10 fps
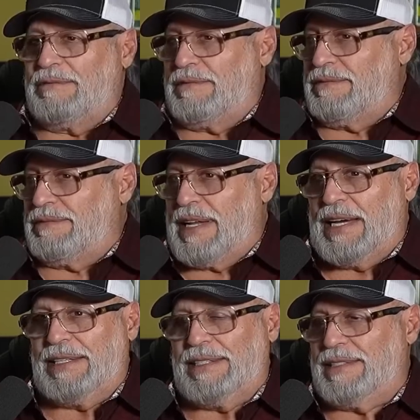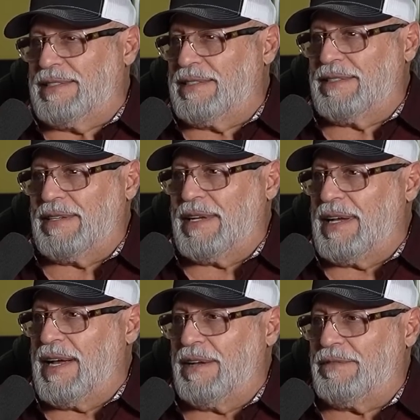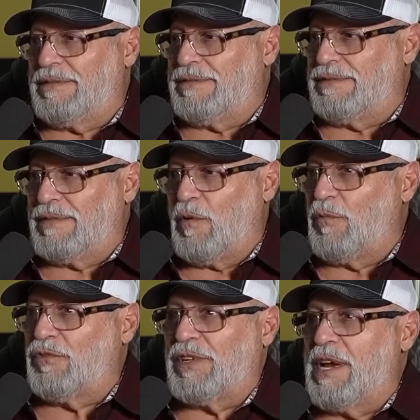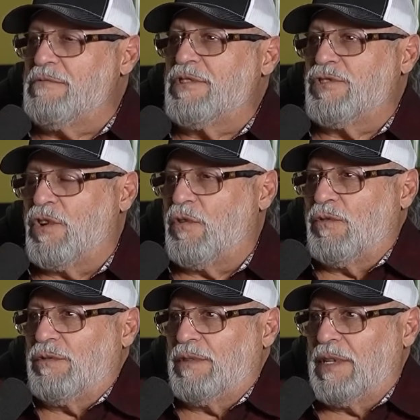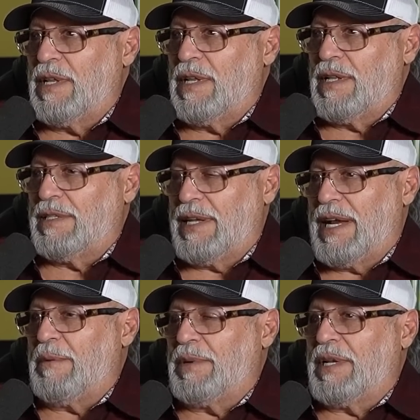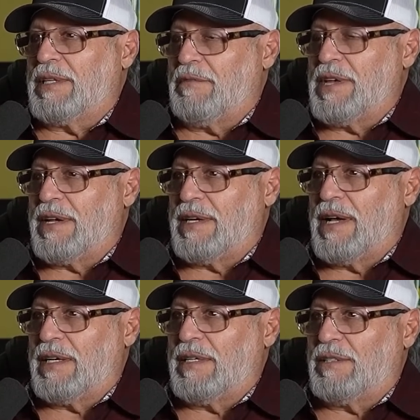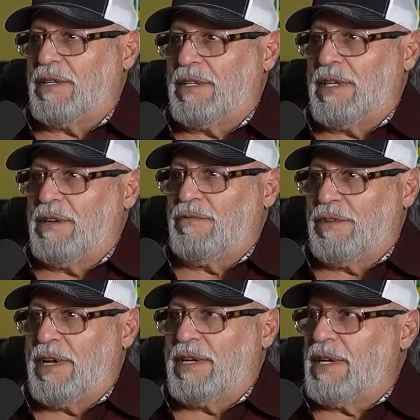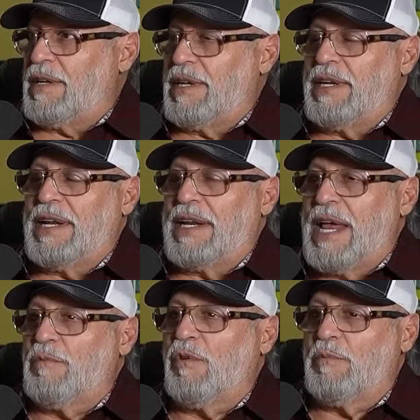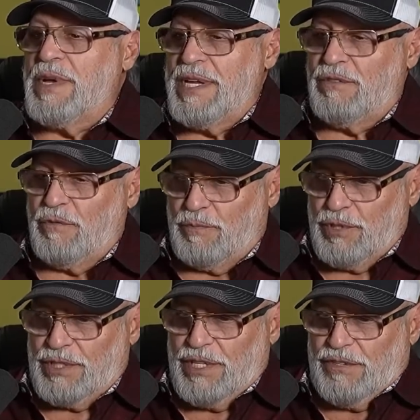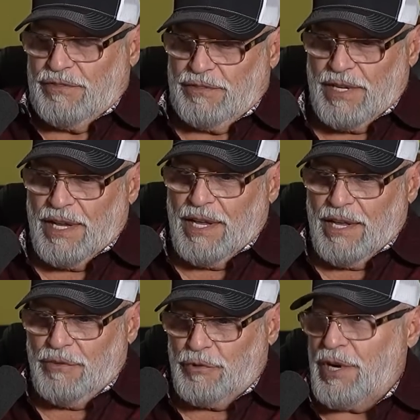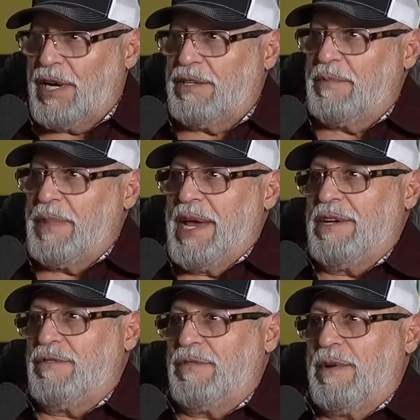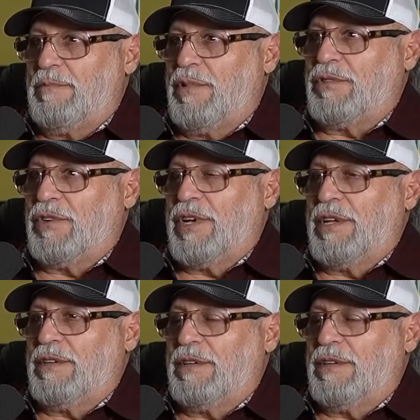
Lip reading: flyers of almost every show that happened at the Villarreal? And it enabled me to put this 300-page book together.